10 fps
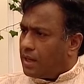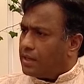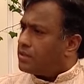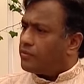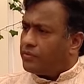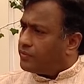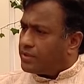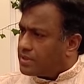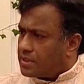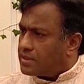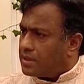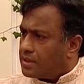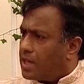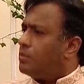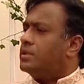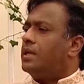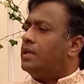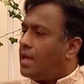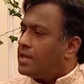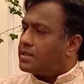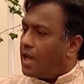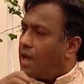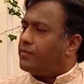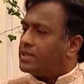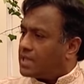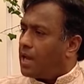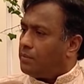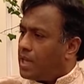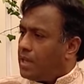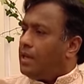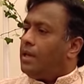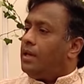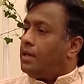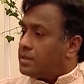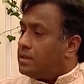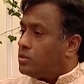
at the age of 50, 60, then he would say, Yes, I have the time. Is it